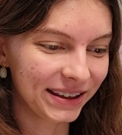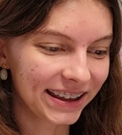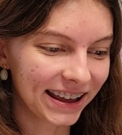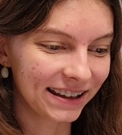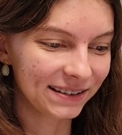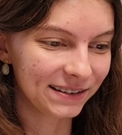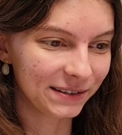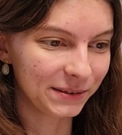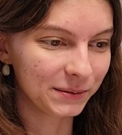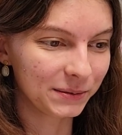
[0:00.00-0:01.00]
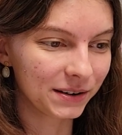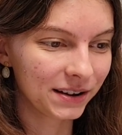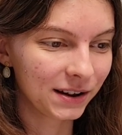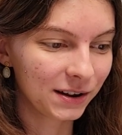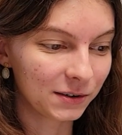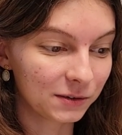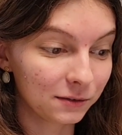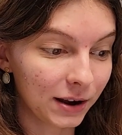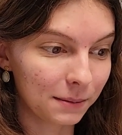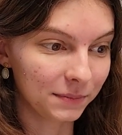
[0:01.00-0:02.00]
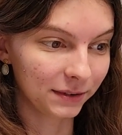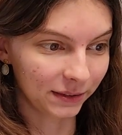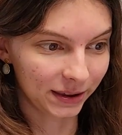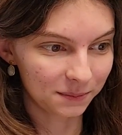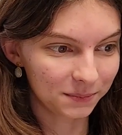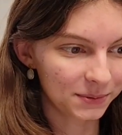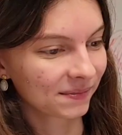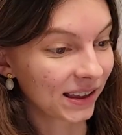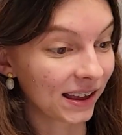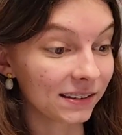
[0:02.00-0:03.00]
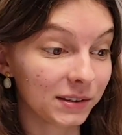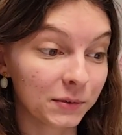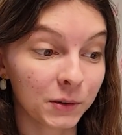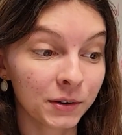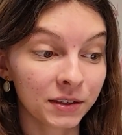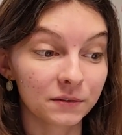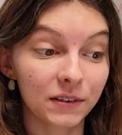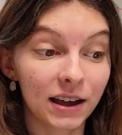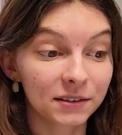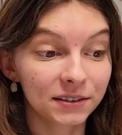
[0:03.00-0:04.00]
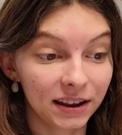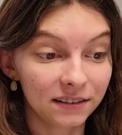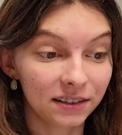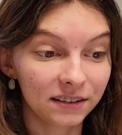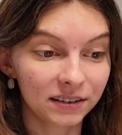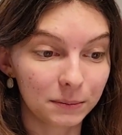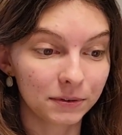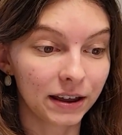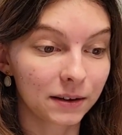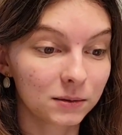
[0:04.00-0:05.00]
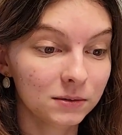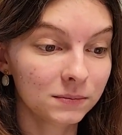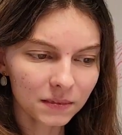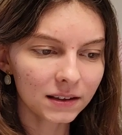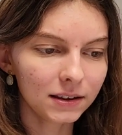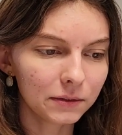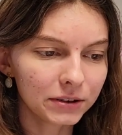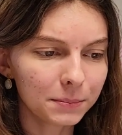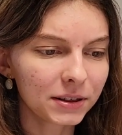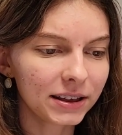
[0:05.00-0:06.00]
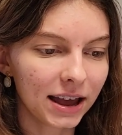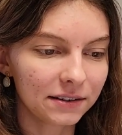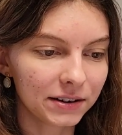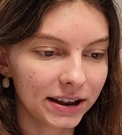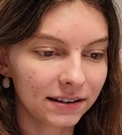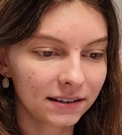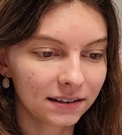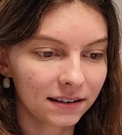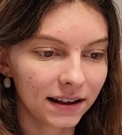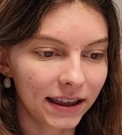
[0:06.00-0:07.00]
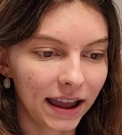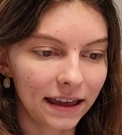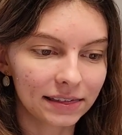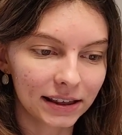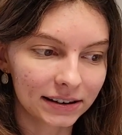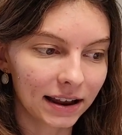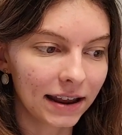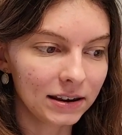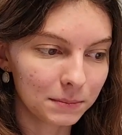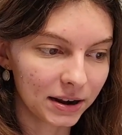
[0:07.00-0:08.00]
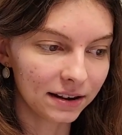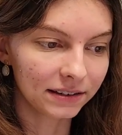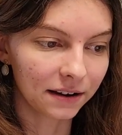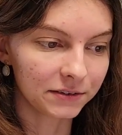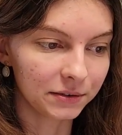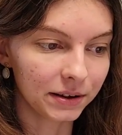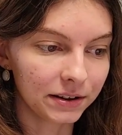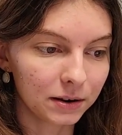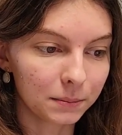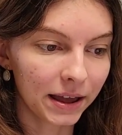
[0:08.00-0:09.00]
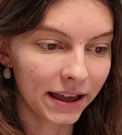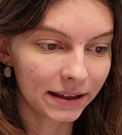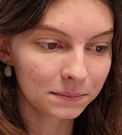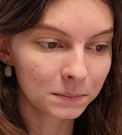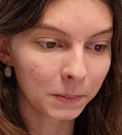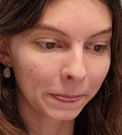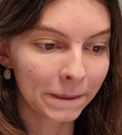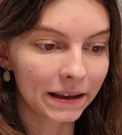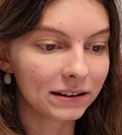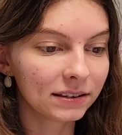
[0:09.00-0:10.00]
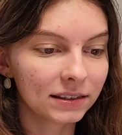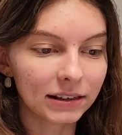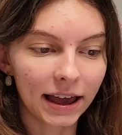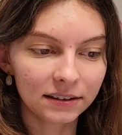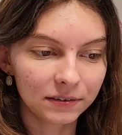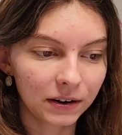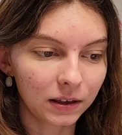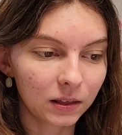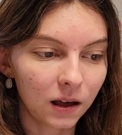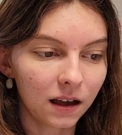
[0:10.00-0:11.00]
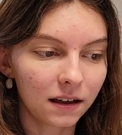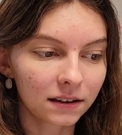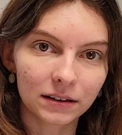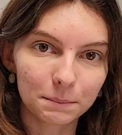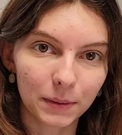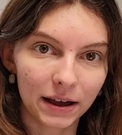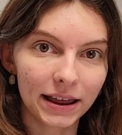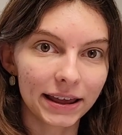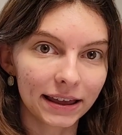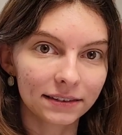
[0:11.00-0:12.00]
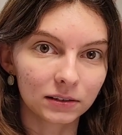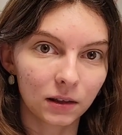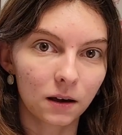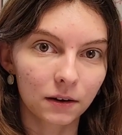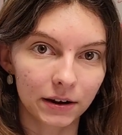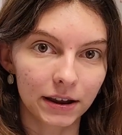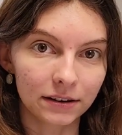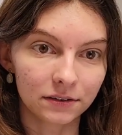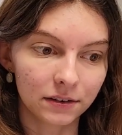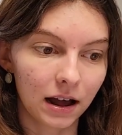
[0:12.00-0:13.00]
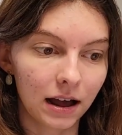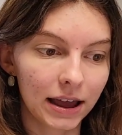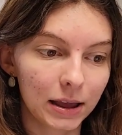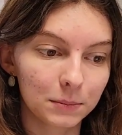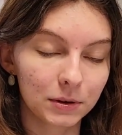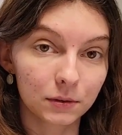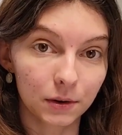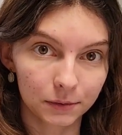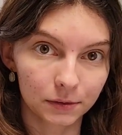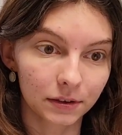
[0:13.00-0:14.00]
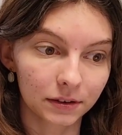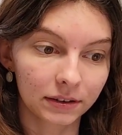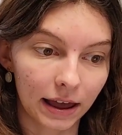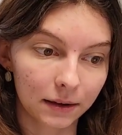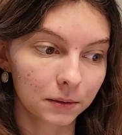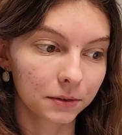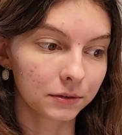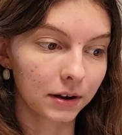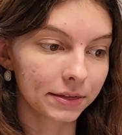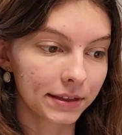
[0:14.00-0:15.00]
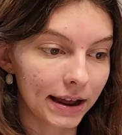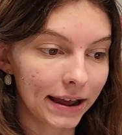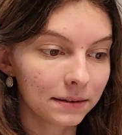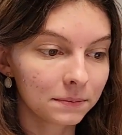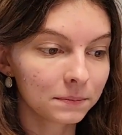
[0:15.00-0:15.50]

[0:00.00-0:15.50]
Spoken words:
get to REM sleep. It's the 4th and final stage of the sleep cycle. You'll typically enter it, again, like 90 minutes after you hit your bed. It doesn't last very long, but it gets longer each time you go through the cycle throughout the night.